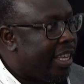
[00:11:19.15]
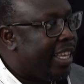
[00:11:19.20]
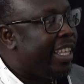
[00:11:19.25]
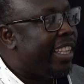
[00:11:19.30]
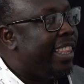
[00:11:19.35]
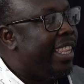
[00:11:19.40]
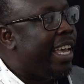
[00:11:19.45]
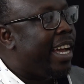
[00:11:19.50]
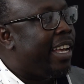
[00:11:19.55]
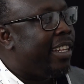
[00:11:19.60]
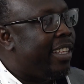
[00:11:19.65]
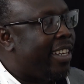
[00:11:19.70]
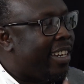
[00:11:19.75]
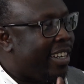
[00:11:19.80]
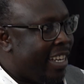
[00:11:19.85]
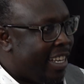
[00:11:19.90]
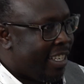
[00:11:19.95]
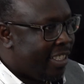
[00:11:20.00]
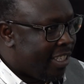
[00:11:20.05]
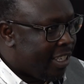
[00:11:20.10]
they are the
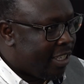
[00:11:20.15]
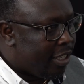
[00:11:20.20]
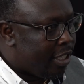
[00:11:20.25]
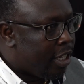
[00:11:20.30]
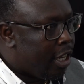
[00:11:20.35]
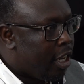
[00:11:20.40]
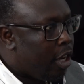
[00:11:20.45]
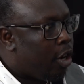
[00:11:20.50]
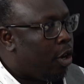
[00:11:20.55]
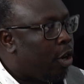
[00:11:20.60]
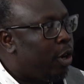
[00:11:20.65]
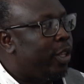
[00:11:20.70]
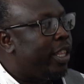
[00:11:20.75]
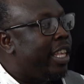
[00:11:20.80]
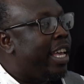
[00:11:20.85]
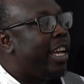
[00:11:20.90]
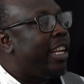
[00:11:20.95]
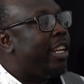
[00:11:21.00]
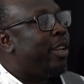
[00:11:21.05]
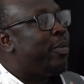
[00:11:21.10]
racist, or they
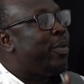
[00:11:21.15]
are the